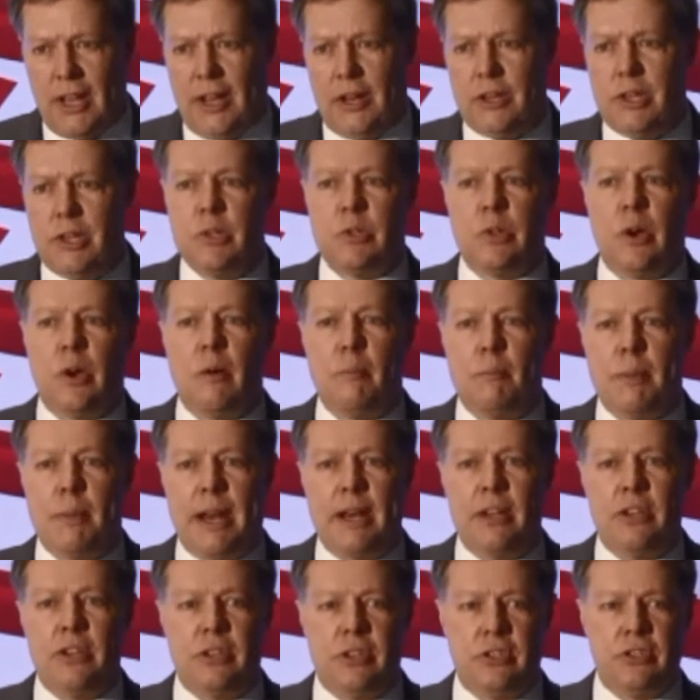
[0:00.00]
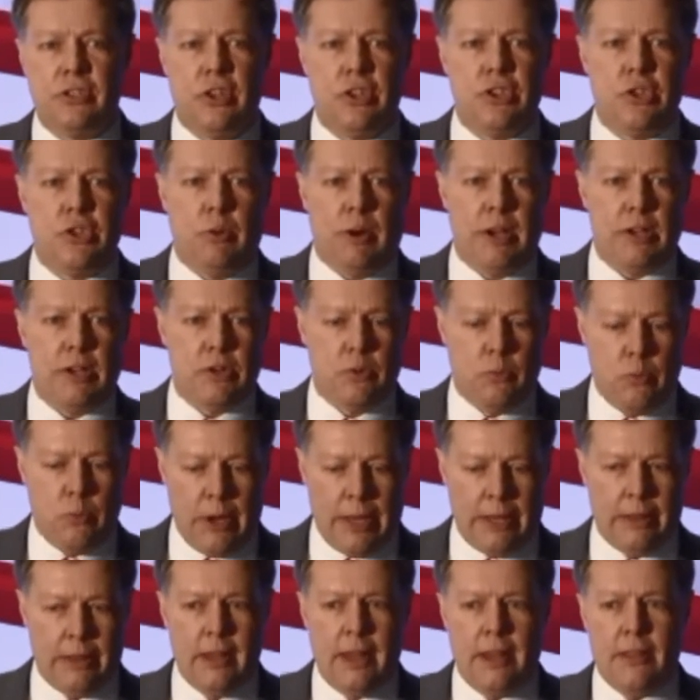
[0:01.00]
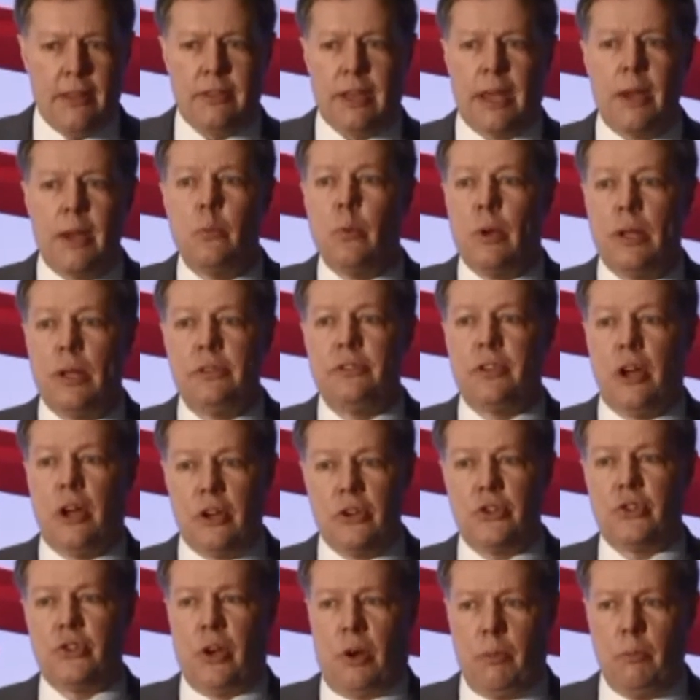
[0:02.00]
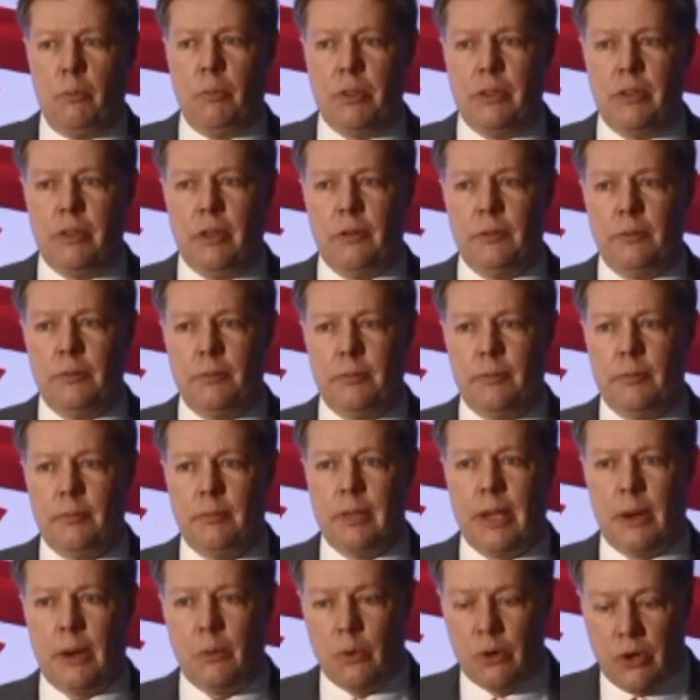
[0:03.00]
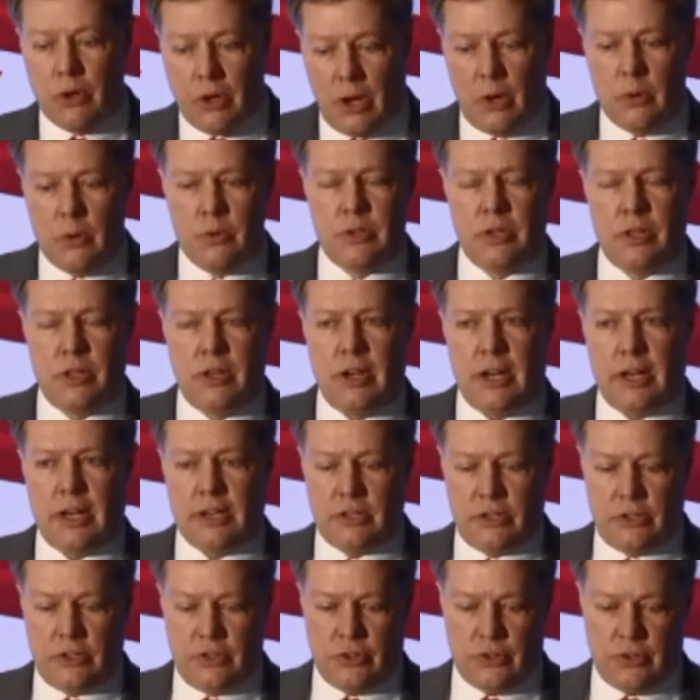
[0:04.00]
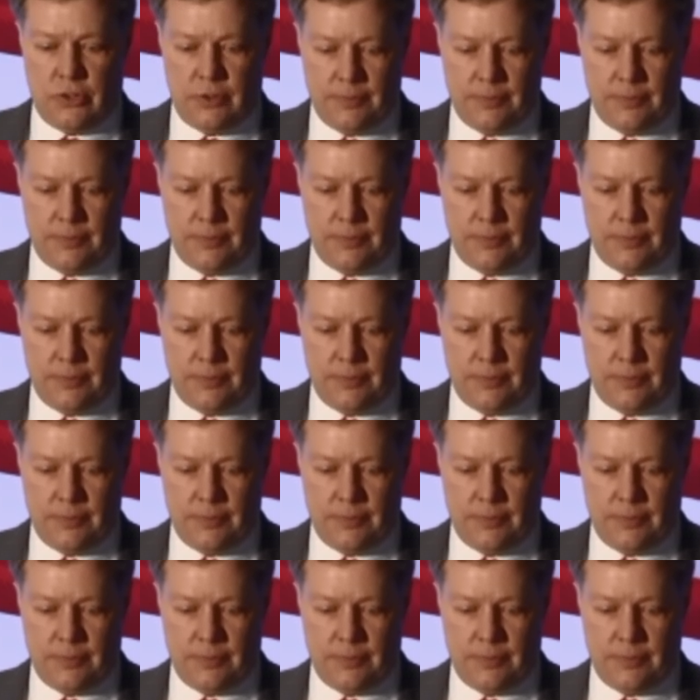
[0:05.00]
and you don't manage the situation well, they will not shop with you. They will go to the next door.